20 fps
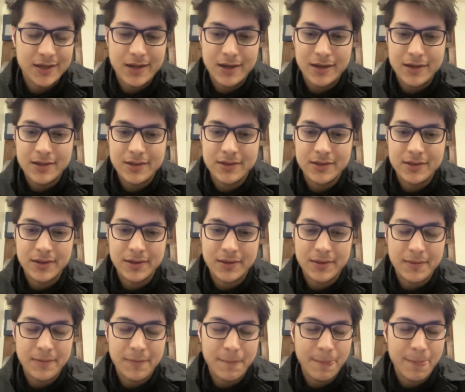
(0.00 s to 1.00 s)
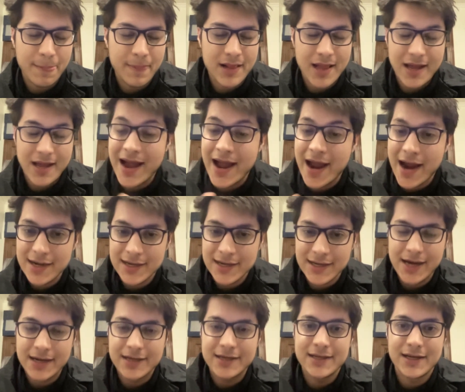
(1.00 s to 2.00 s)
And like I had an
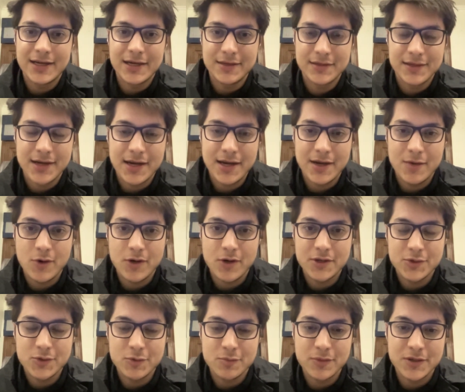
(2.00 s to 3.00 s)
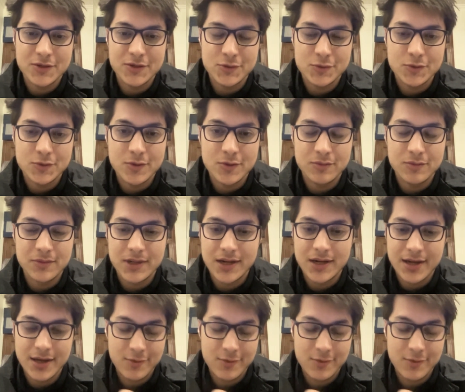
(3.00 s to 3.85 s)
idea that I wanted to pursue that